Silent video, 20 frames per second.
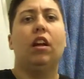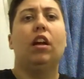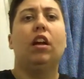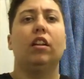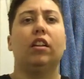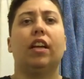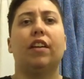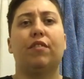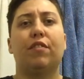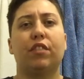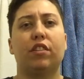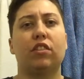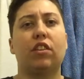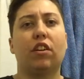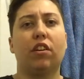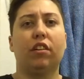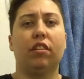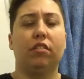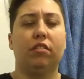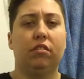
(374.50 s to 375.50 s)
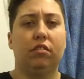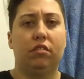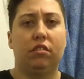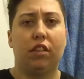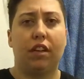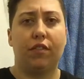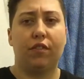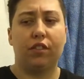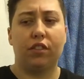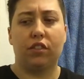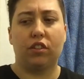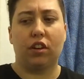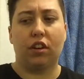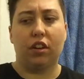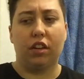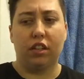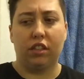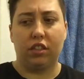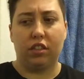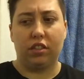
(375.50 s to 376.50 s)
life is good. Life is good.
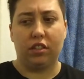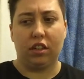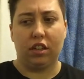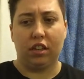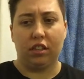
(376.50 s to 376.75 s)
It's